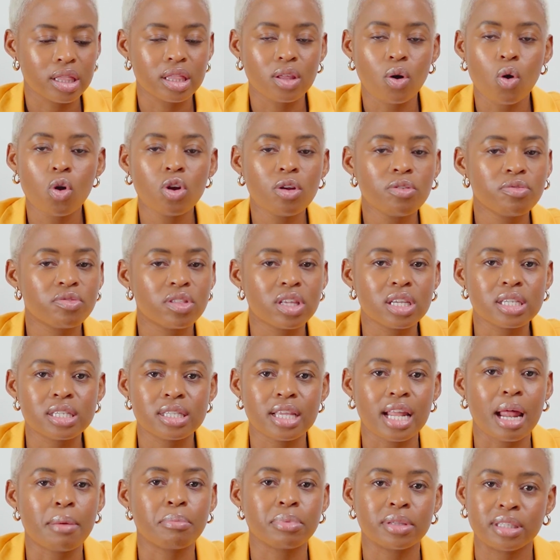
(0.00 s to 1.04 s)
all of this
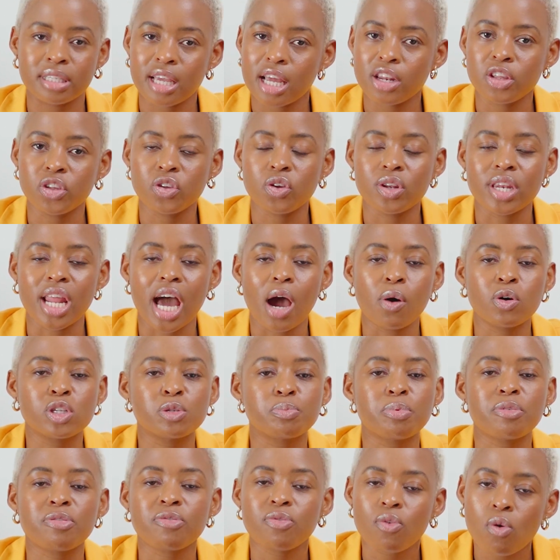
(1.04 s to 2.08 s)
that I'm telling you now
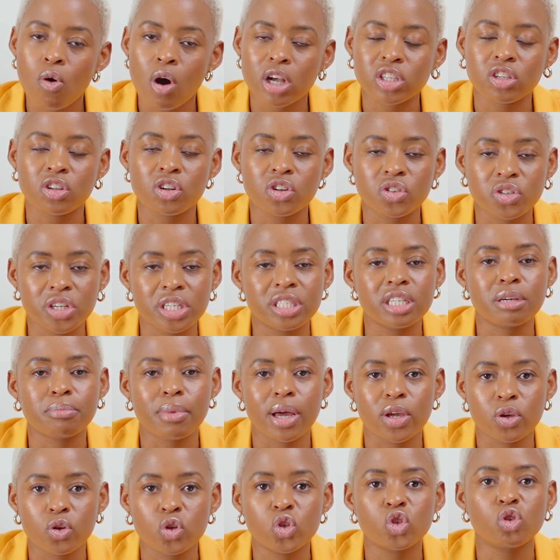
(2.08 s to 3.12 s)
is before I started treating
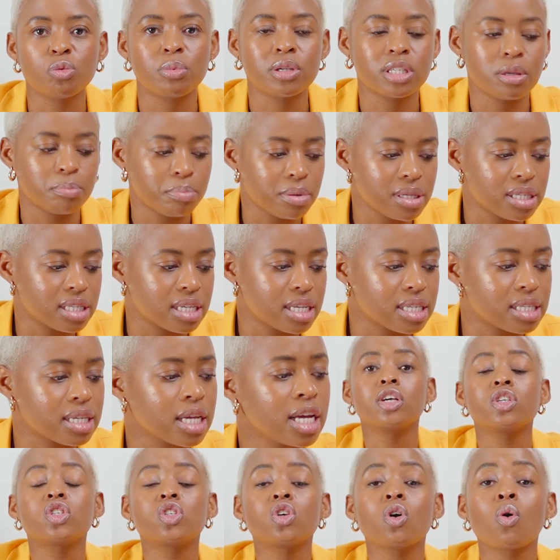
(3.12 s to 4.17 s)
my YouTube as a business.
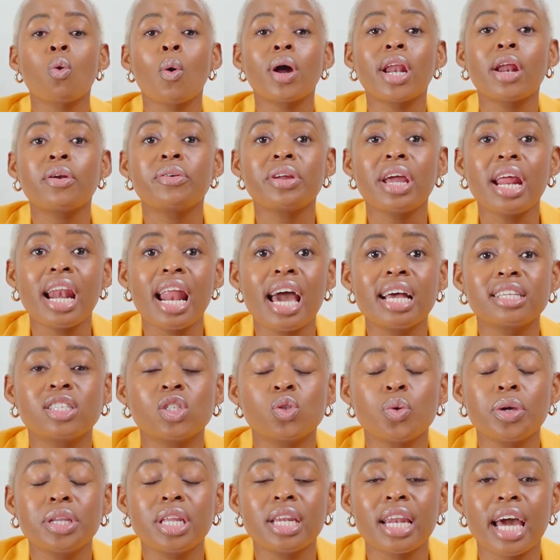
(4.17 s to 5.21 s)
So what I realized
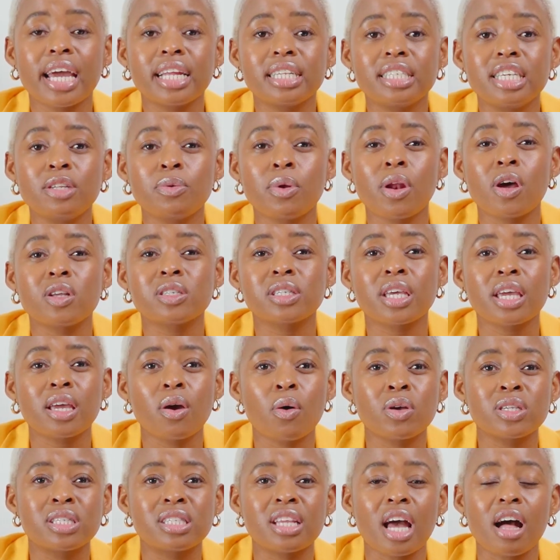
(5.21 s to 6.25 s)
in 2019 when I
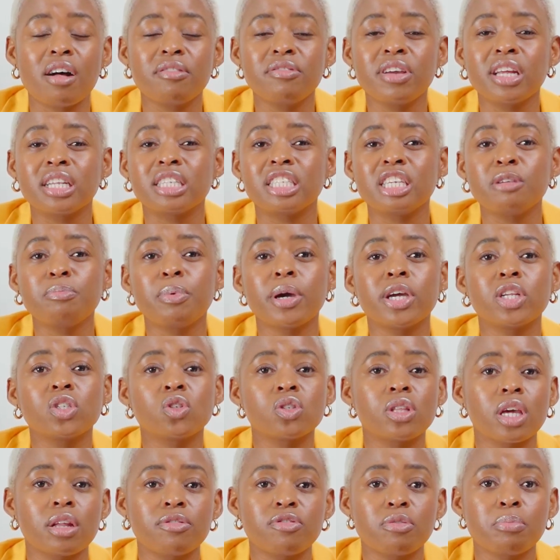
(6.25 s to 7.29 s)
was delving deeper
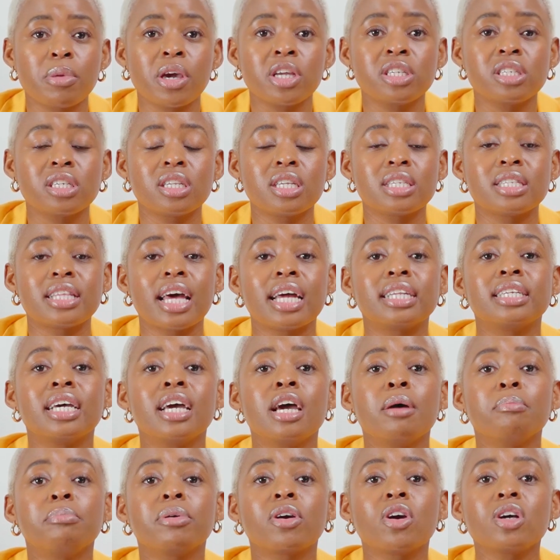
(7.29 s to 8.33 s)
into the information is that
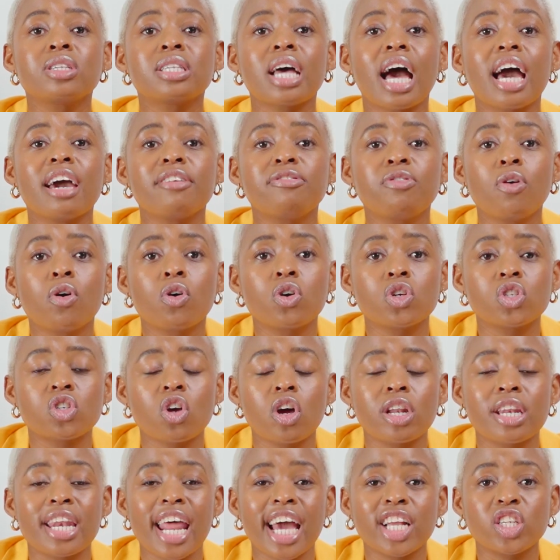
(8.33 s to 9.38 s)
because I focus
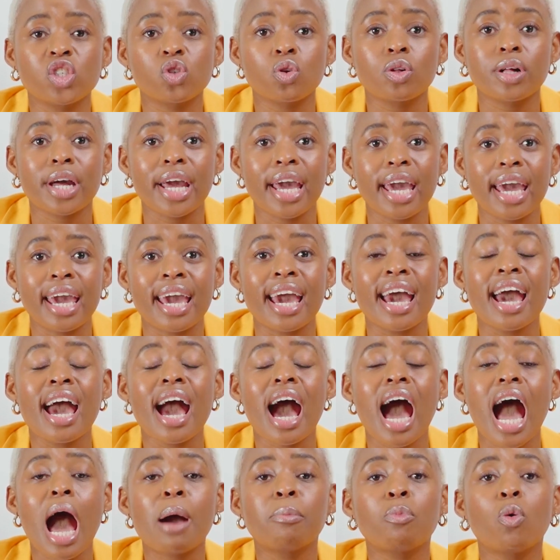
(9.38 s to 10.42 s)
on natural hair,
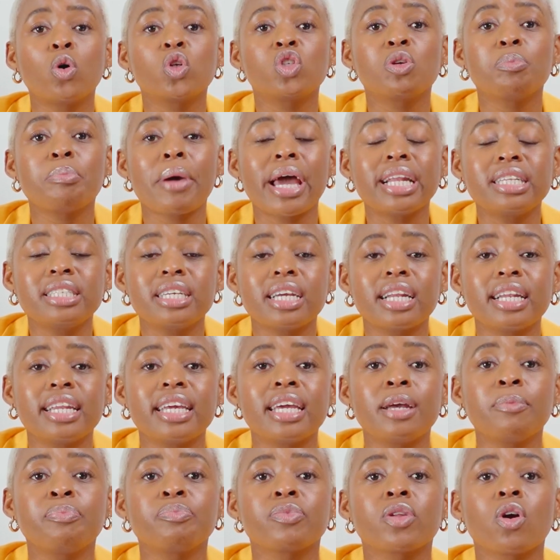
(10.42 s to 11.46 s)
I'm
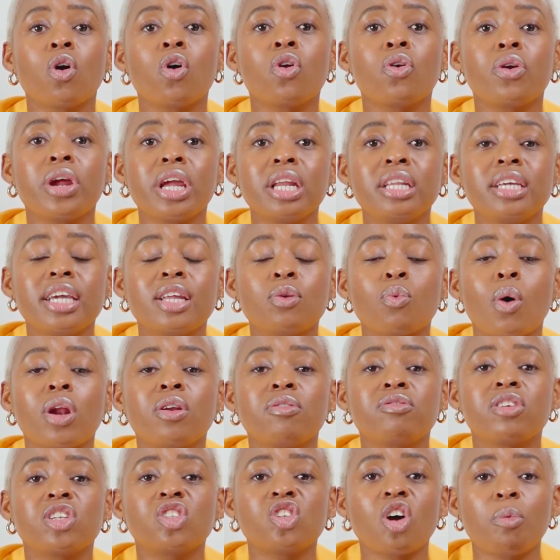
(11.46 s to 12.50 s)
automatically already in one
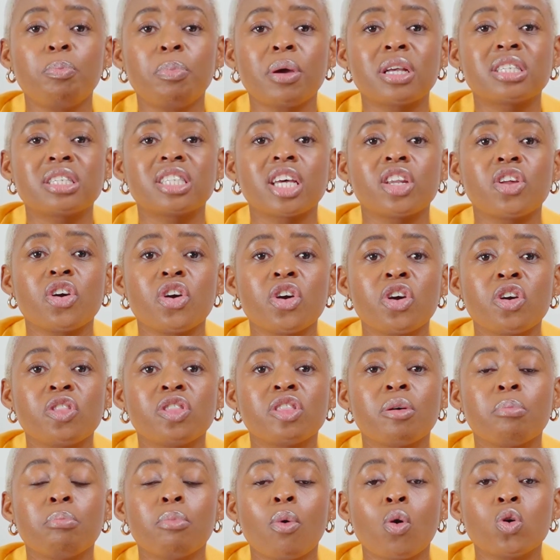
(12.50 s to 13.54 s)
of the topics that earn
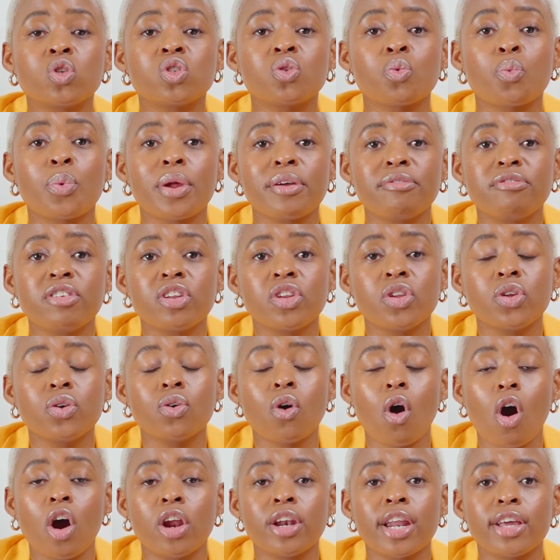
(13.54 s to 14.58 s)
the most revenue
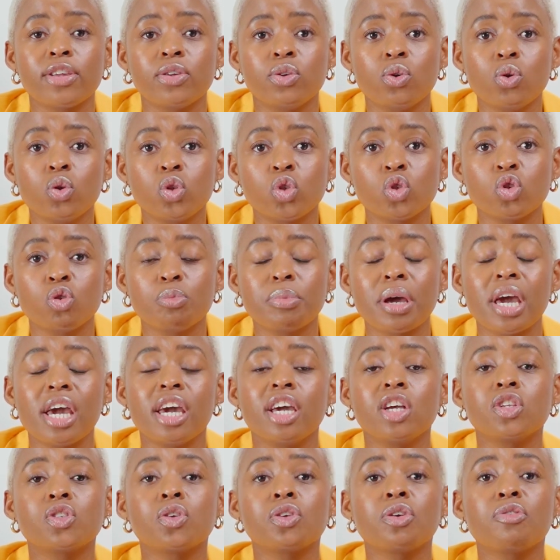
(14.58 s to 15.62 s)
on YouTube.
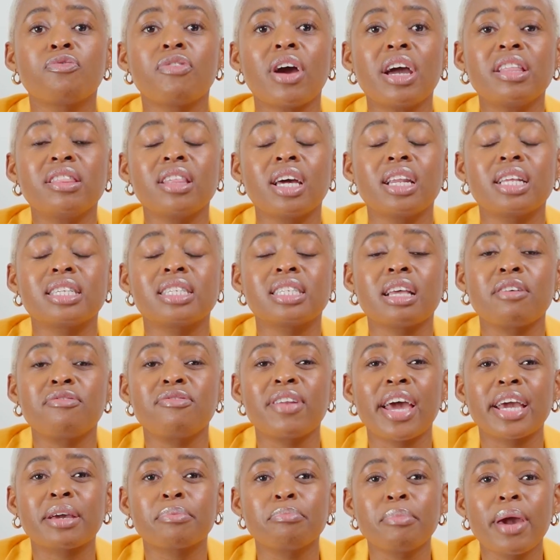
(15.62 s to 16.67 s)
So you find that it's stuff
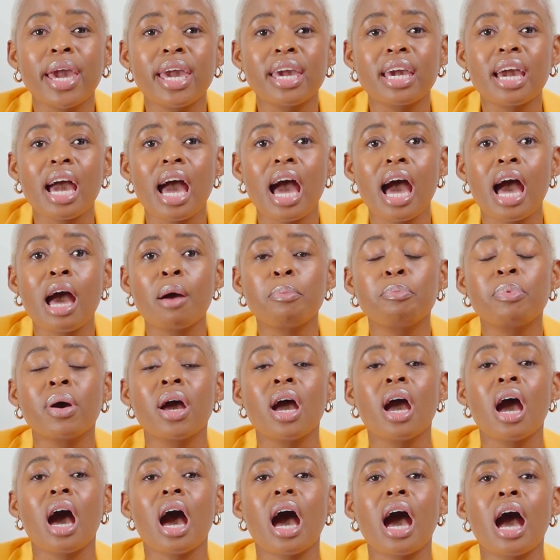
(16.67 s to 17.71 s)
like makeup.
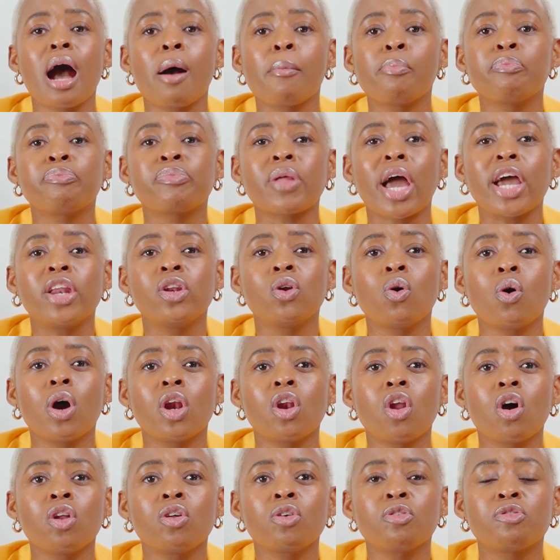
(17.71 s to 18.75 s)
I know a
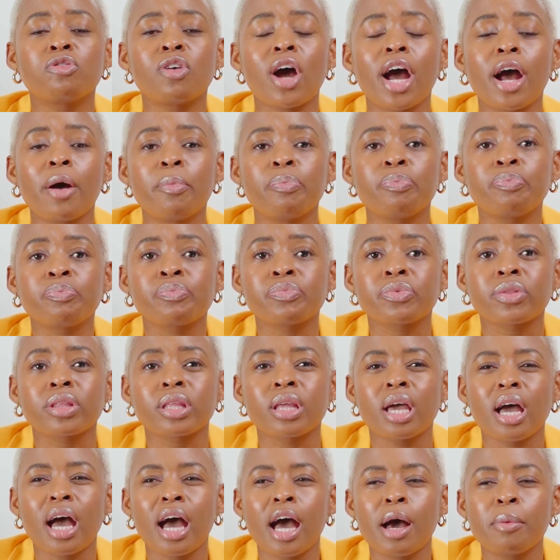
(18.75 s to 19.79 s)
lot
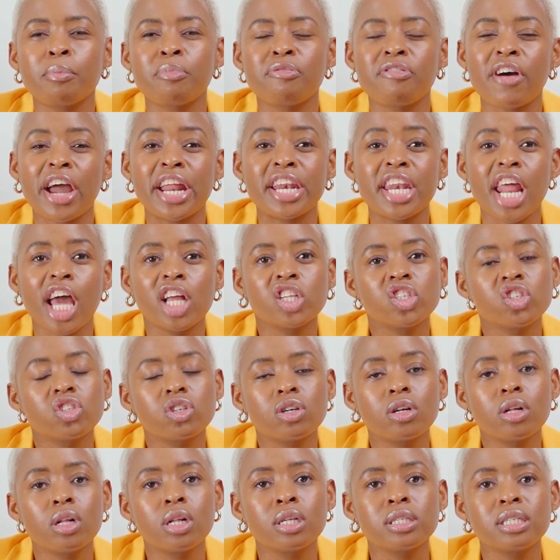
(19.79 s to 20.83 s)
of
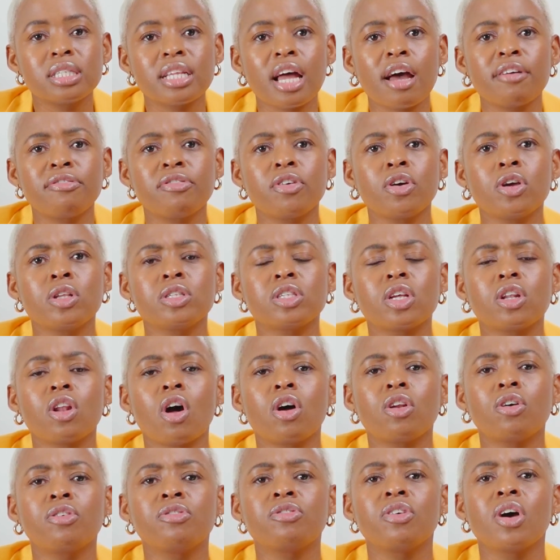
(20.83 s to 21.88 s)
financial stuff earns a
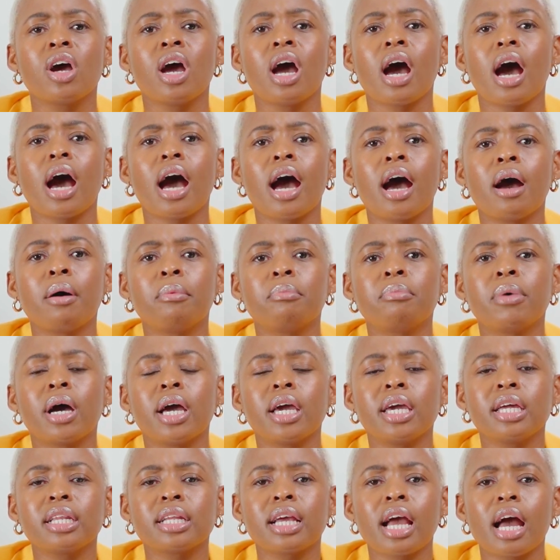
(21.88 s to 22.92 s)
lot of
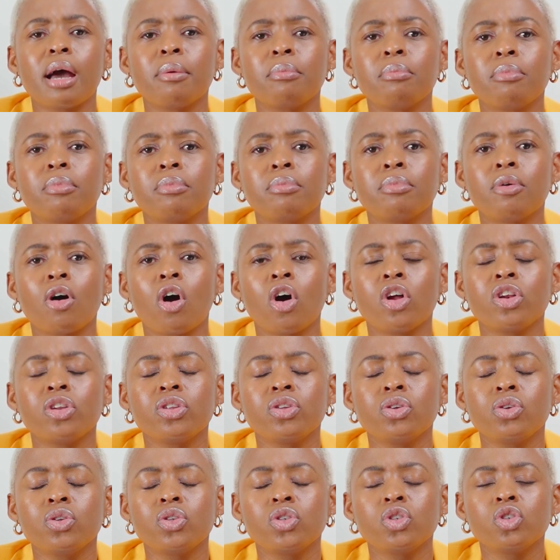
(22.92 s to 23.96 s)
income on
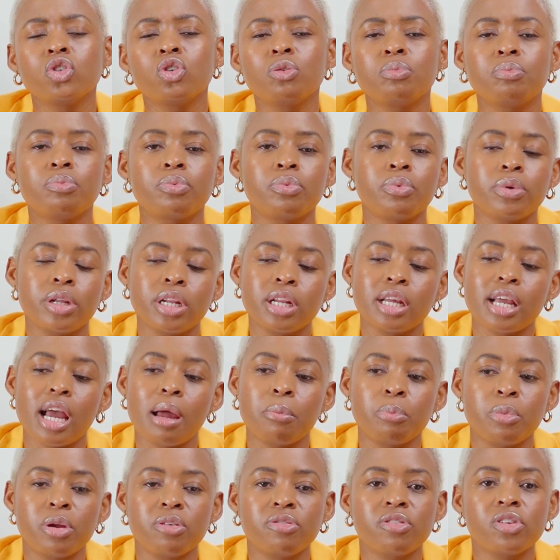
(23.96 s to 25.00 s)
YouTube,
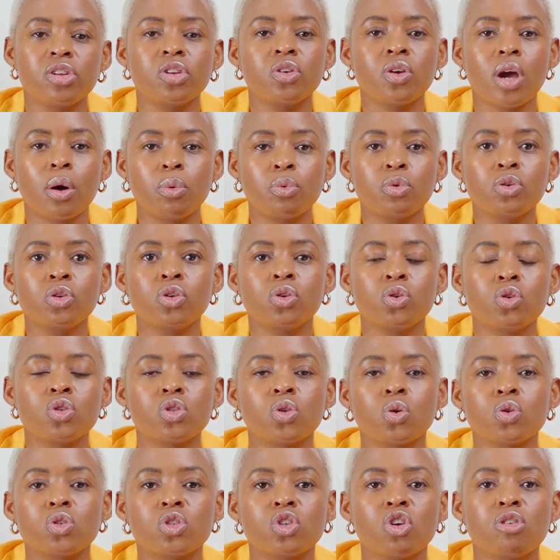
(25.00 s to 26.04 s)
income revenue. I will use
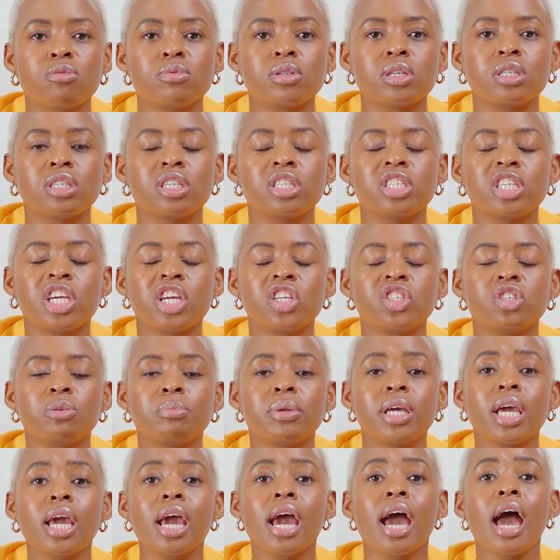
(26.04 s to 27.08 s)
those terms
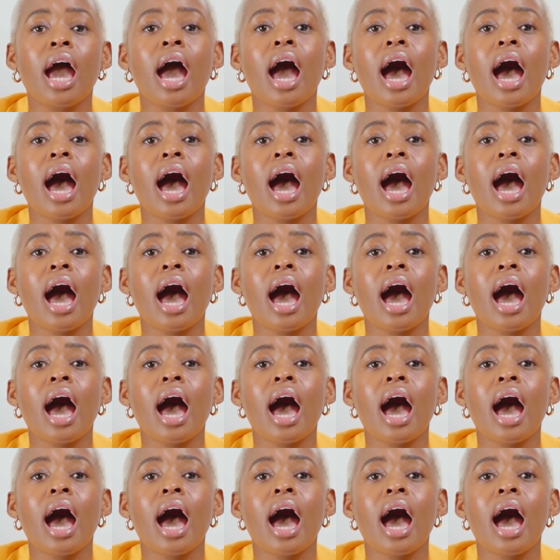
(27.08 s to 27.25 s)
interchangeably.